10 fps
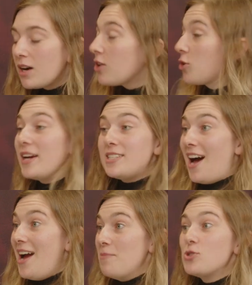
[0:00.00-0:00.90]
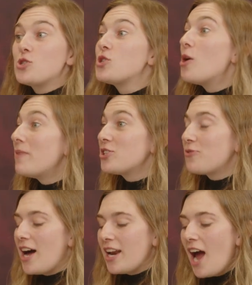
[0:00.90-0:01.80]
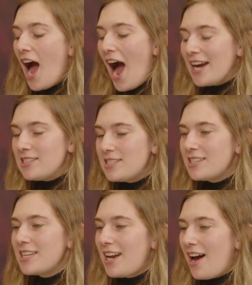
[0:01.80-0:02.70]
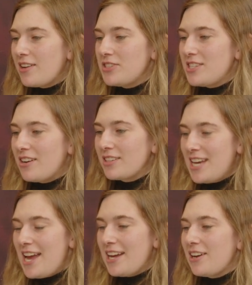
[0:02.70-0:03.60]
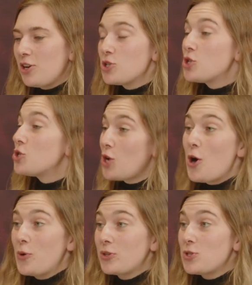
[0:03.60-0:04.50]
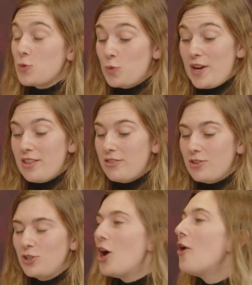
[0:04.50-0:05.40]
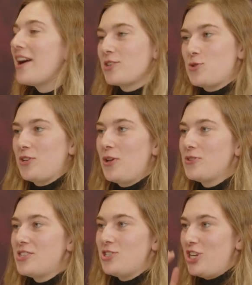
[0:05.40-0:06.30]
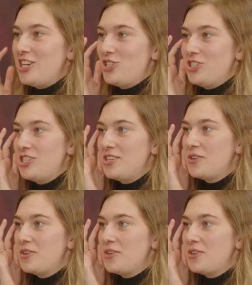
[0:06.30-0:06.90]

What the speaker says: Great time. So much fun. I did get out of the dunk tank soaked with no extra clothes to change into.